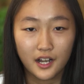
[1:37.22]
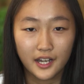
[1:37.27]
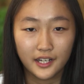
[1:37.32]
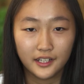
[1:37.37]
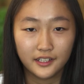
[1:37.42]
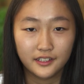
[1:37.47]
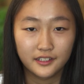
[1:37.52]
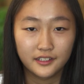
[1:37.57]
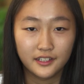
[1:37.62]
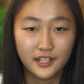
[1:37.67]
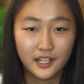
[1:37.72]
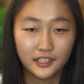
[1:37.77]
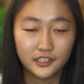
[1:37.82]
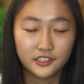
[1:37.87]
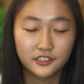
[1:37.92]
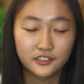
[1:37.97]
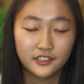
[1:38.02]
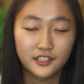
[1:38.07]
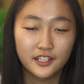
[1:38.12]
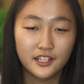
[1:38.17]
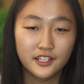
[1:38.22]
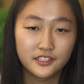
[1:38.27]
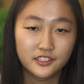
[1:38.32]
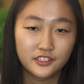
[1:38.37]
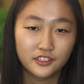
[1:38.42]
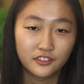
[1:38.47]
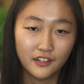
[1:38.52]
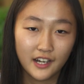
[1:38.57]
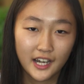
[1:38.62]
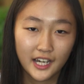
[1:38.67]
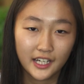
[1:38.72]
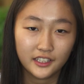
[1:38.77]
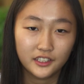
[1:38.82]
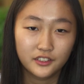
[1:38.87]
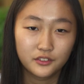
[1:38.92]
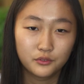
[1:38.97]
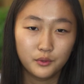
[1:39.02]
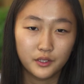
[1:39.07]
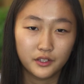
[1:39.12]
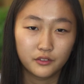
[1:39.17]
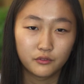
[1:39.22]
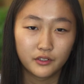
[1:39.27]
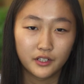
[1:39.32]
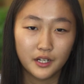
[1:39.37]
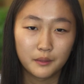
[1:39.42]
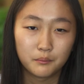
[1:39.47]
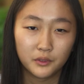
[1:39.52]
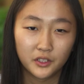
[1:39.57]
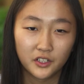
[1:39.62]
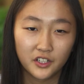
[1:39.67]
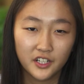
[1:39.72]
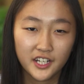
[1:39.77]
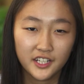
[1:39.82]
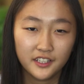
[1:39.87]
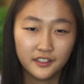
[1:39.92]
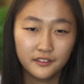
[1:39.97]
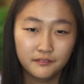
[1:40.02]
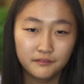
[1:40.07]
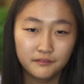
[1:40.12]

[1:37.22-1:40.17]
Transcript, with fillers: I can actually interact with what I'm learning.